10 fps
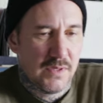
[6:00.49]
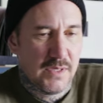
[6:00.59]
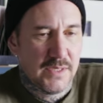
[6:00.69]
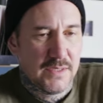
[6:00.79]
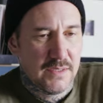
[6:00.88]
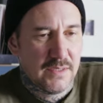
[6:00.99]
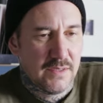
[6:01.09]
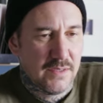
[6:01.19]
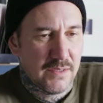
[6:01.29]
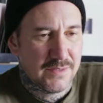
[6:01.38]
like,
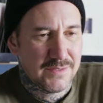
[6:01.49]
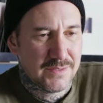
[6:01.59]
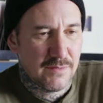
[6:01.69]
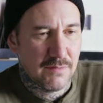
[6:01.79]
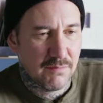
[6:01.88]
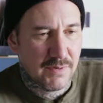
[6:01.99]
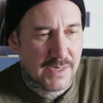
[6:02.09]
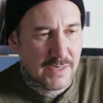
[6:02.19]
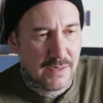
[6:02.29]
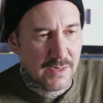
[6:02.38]
it's
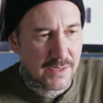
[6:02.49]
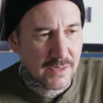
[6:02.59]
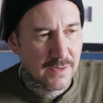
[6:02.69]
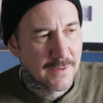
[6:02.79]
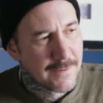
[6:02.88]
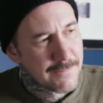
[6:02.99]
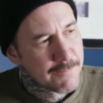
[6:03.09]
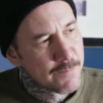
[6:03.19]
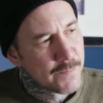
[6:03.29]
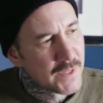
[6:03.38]
already like,
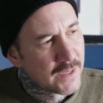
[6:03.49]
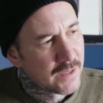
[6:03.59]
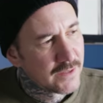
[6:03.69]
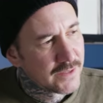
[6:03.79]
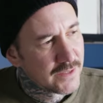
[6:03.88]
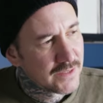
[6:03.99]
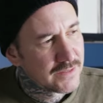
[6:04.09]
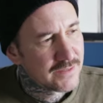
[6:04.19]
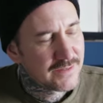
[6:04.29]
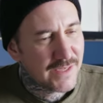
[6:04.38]

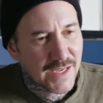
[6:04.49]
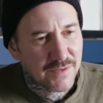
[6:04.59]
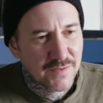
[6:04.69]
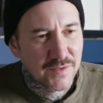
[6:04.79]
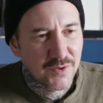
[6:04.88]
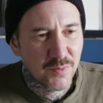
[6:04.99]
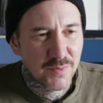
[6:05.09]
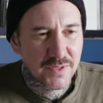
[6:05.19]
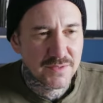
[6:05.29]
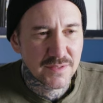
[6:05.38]
it's dead
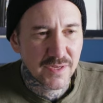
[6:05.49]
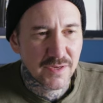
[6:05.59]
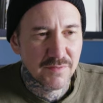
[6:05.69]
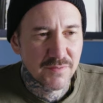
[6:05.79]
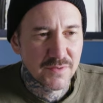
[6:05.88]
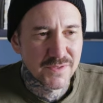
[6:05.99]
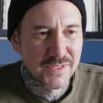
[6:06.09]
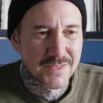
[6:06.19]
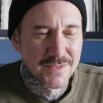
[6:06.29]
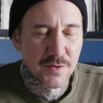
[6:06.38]
human. It's like if you
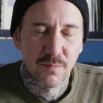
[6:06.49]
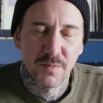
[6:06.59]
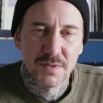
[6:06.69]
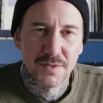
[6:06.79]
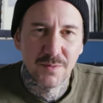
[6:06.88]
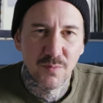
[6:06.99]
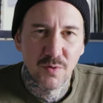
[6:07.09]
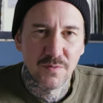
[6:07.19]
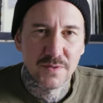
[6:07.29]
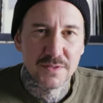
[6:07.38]
see zombies in the
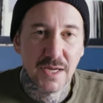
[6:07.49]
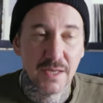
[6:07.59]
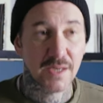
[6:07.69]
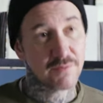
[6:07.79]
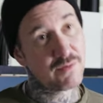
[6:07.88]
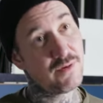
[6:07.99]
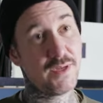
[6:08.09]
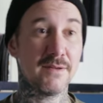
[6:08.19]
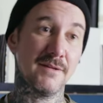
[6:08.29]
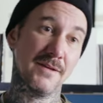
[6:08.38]
movies, they are never
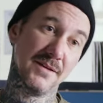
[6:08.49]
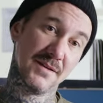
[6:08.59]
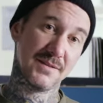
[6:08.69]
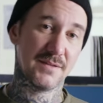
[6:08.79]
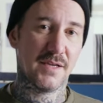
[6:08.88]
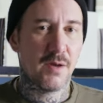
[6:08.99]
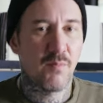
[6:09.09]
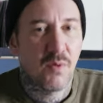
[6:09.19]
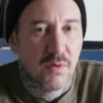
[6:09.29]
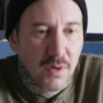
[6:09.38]
like this. They are
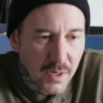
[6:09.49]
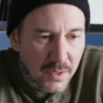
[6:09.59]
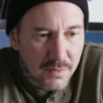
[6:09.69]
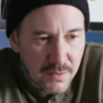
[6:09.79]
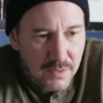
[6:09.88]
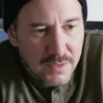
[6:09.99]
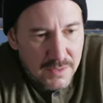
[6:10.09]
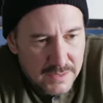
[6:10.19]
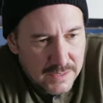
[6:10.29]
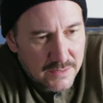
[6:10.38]
more like, like
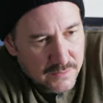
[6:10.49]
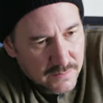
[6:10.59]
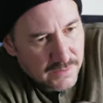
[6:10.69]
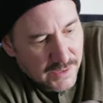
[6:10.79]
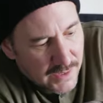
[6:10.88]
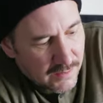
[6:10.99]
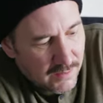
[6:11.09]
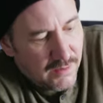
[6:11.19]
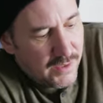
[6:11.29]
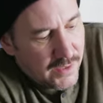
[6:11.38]
get
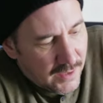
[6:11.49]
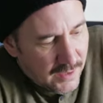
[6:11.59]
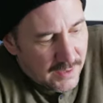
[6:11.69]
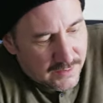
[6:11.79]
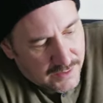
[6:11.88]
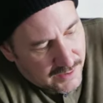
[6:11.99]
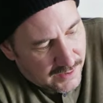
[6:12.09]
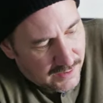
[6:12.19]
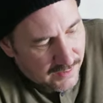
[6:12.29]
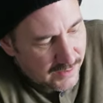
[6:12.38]
together, like they
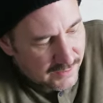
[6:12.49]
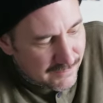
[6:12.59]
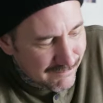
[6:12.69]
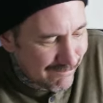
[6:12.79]
are like,